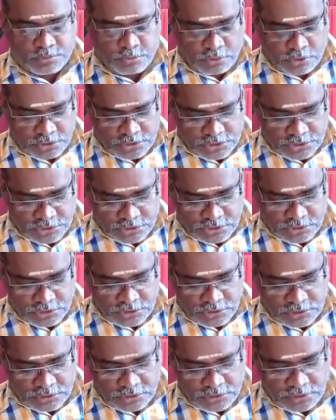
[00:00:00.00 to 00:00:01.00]
process,
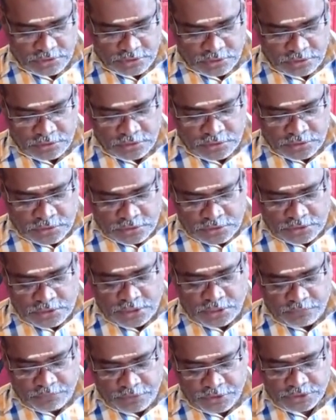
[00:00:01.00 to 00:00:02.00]
and the
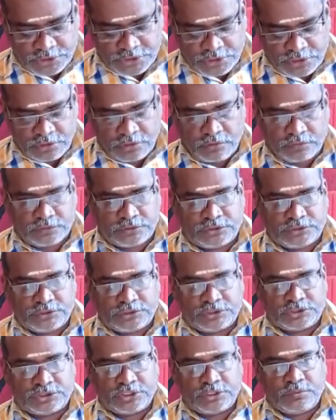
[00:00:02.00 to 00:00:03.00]
definition of the
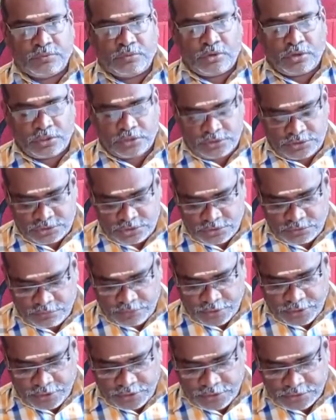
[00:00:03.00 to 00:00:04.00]
Six Sigma is
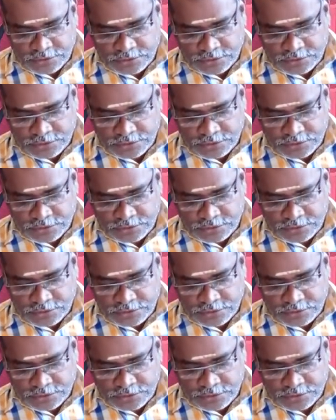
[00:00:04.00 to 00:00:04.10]
defined as